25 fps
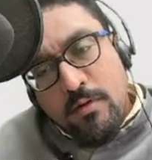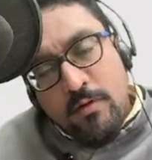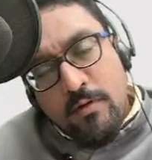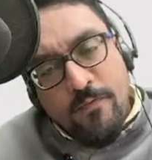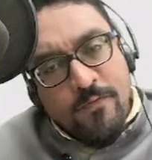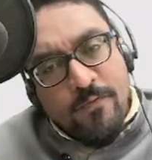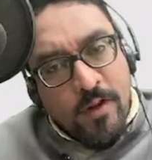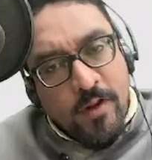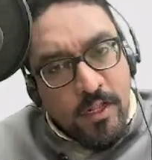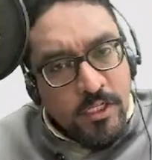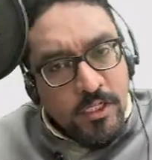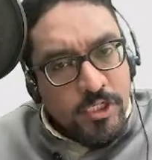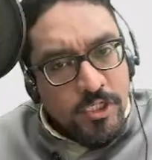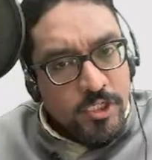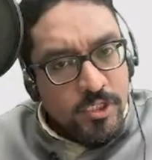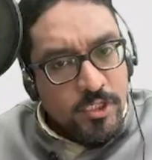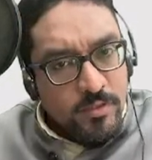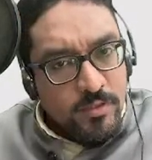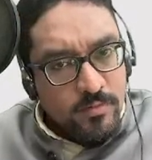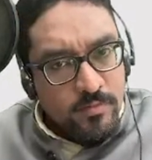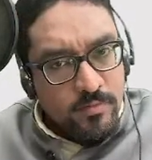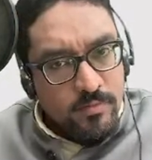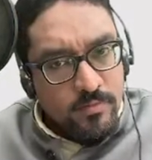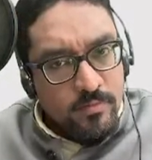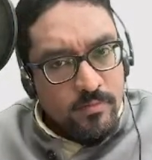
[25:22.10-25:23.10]
French.
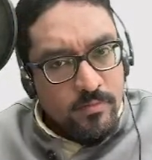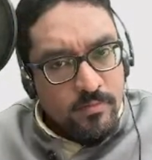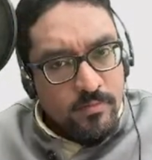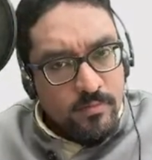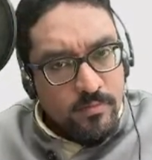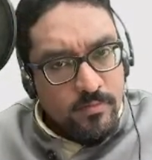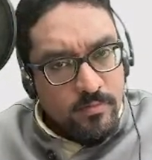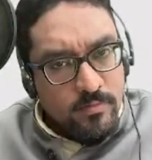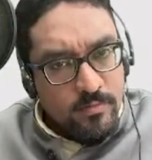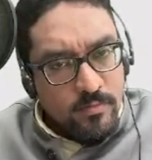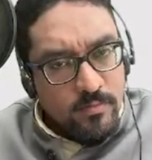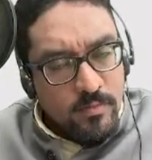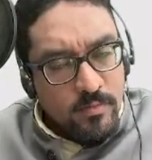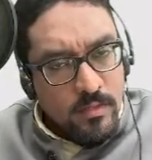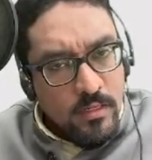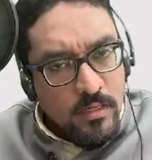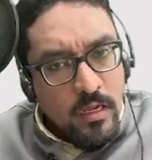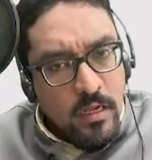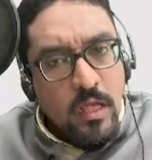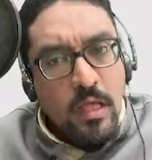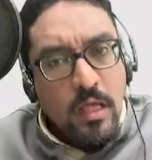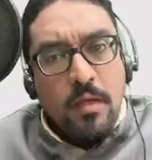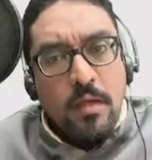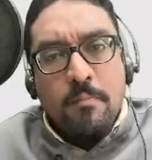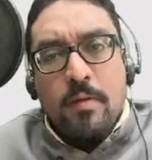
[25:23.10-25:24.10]

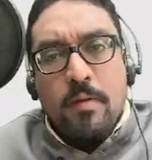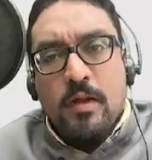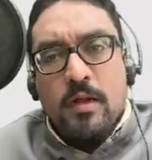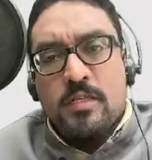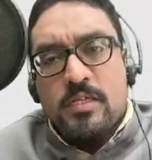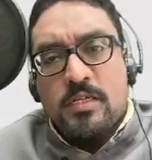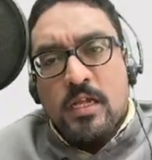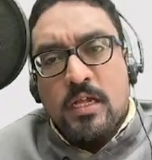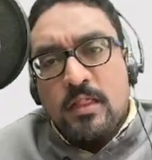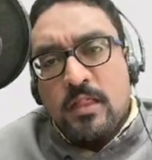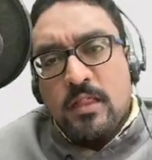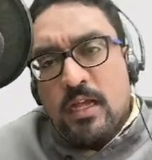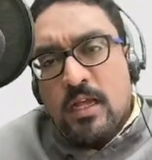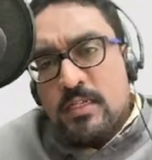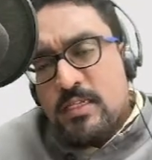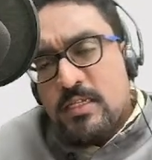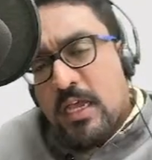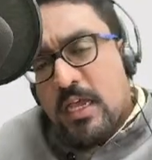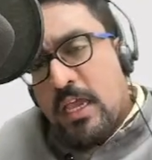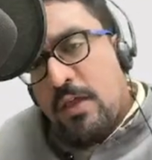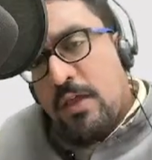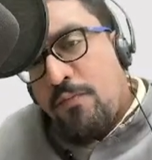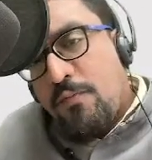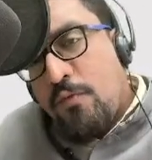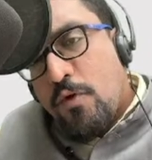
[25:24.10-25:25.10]
But Chanda
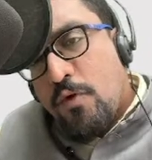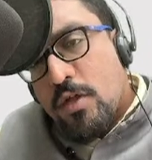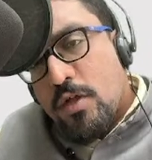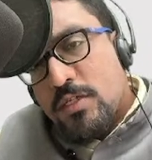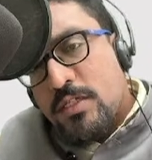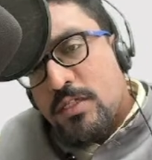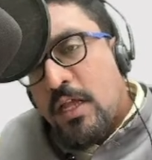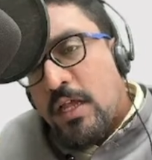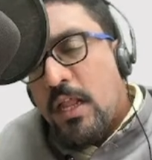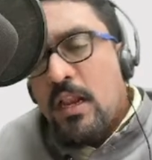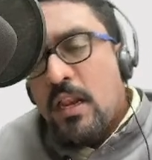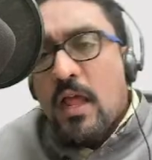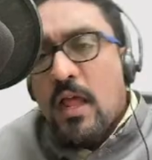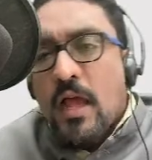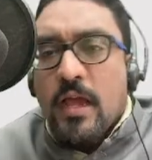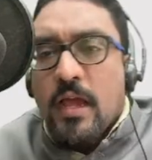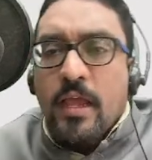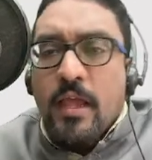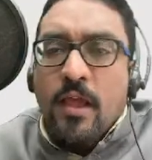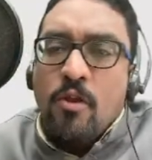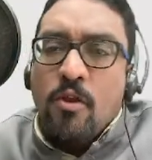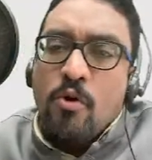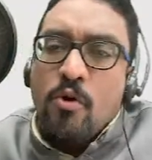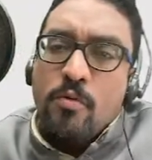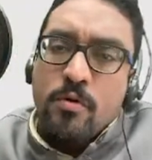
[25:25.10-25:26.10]
Sahib was then
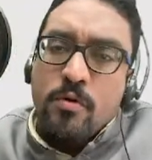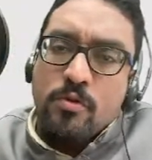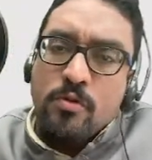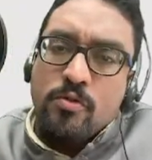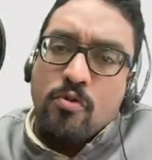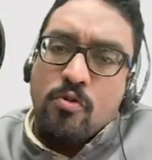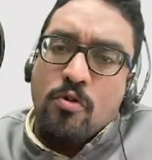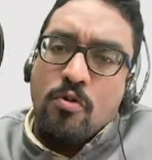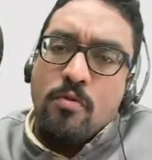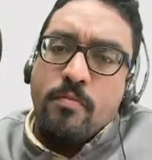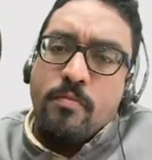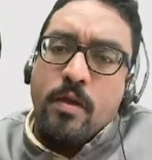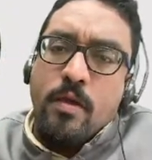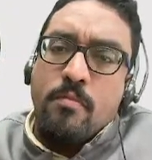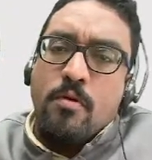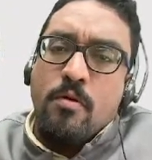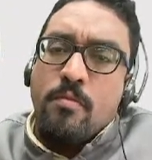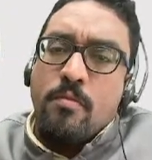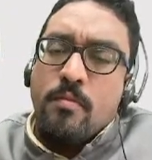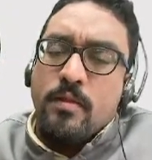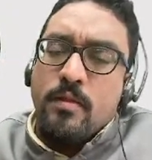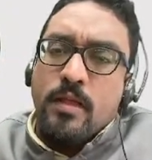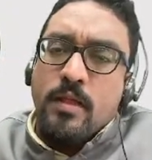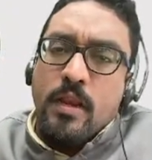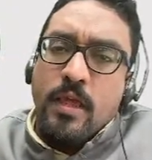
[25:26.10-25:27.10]
again overthrown by
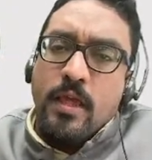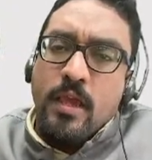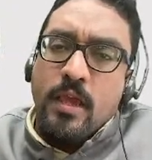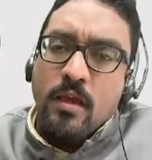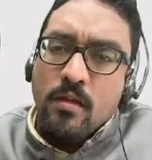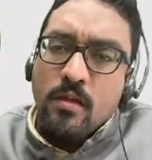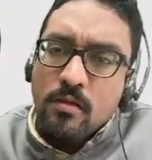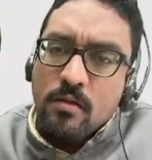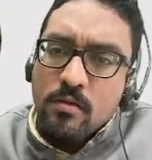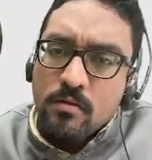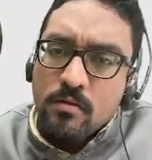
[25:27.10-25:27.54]
Muhammad Ali,